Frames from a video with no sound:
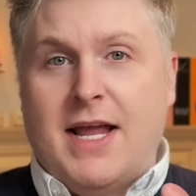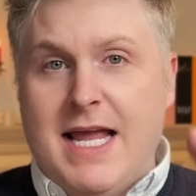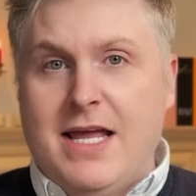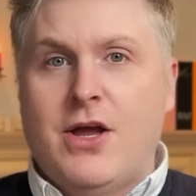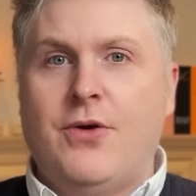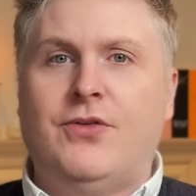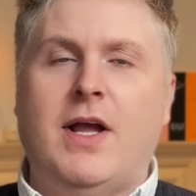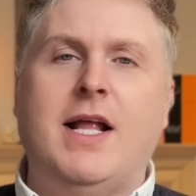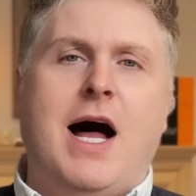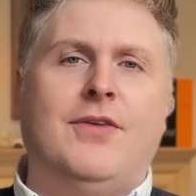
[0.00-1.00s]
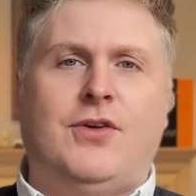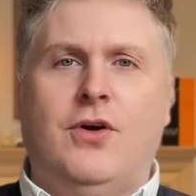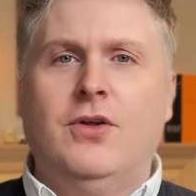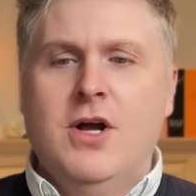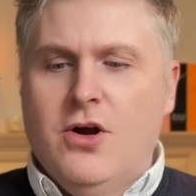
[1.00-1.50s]
He used an
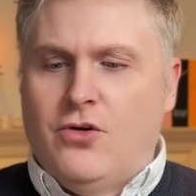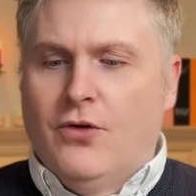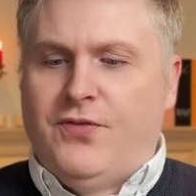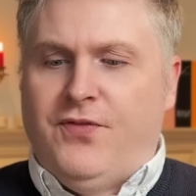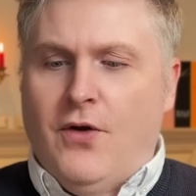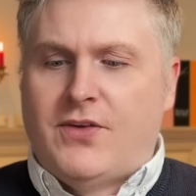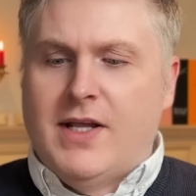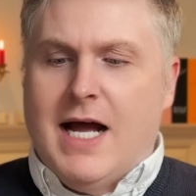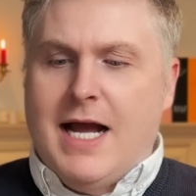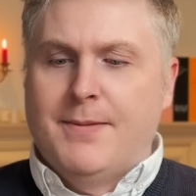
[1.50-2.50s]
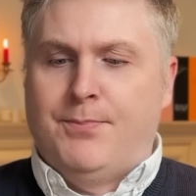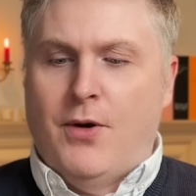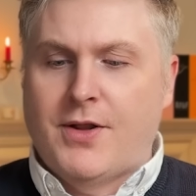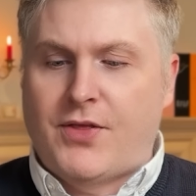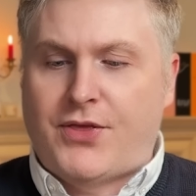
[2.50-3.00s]
article called
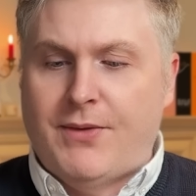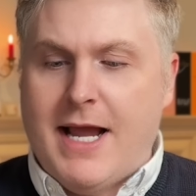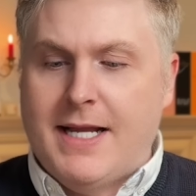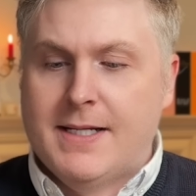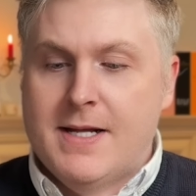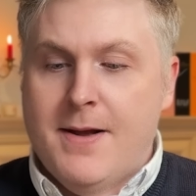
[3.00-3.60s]
49.3.